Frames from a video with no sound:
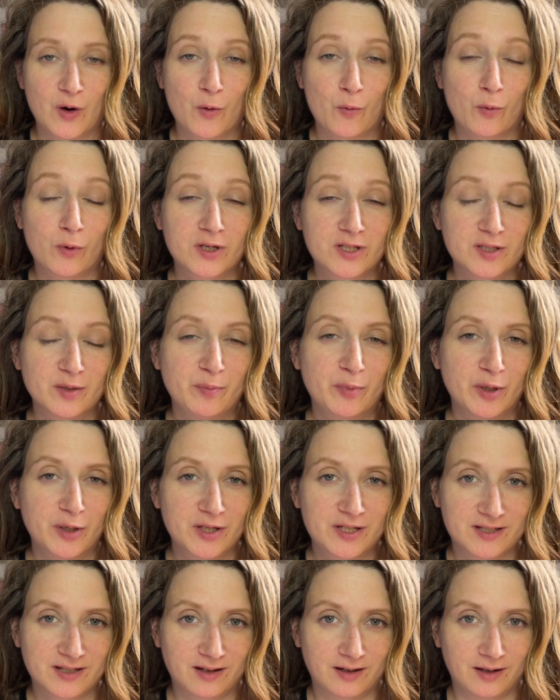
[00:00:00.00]
Once upon a
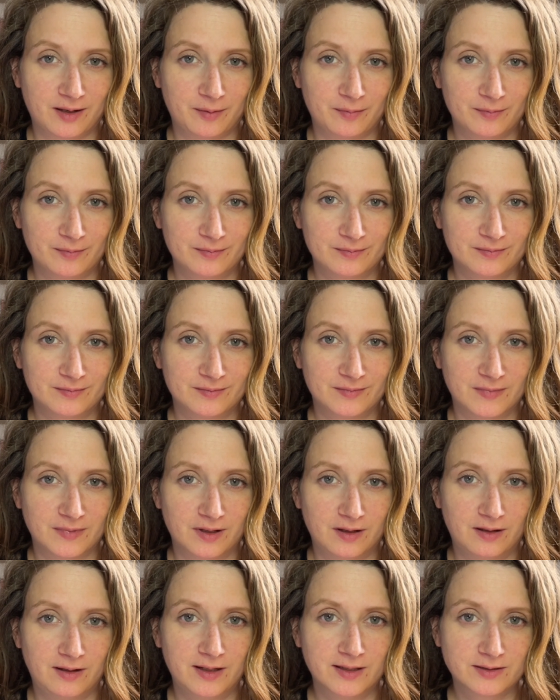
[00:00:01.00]
time,
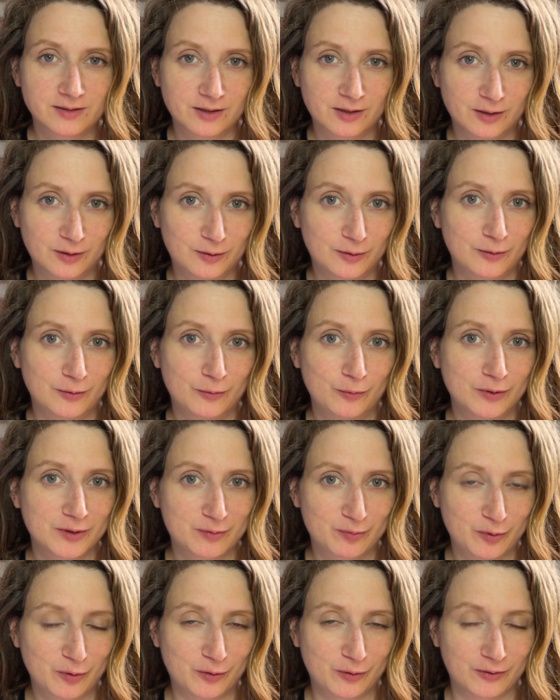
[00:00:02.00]
a little girl was
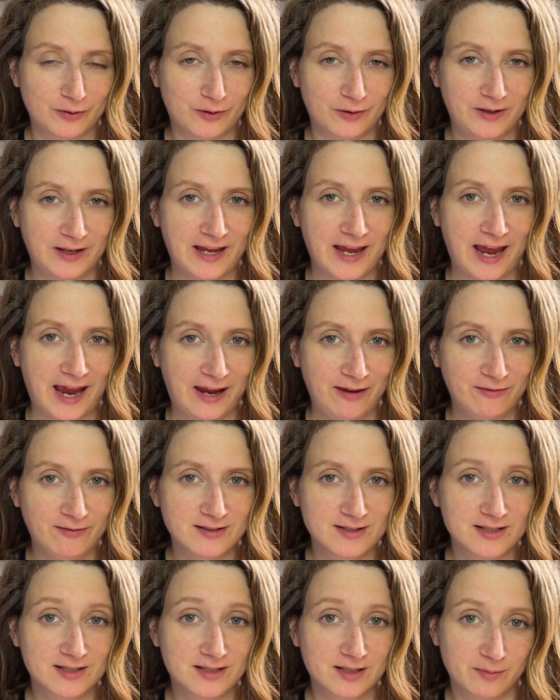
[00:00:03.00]
born on the 8th
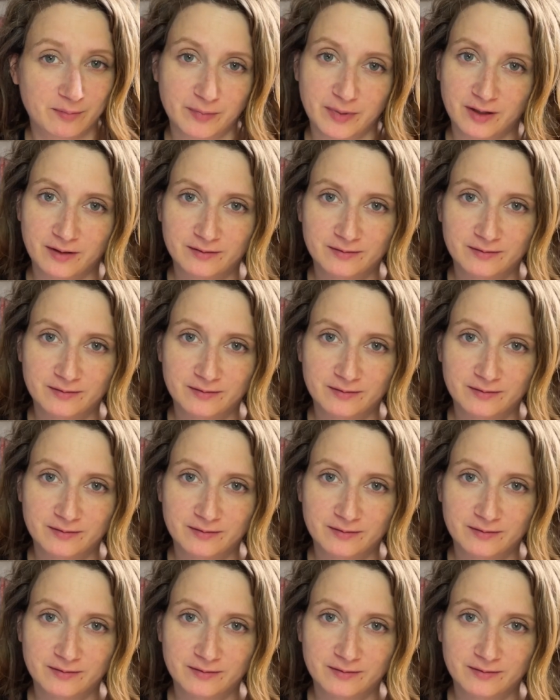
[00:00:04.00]
December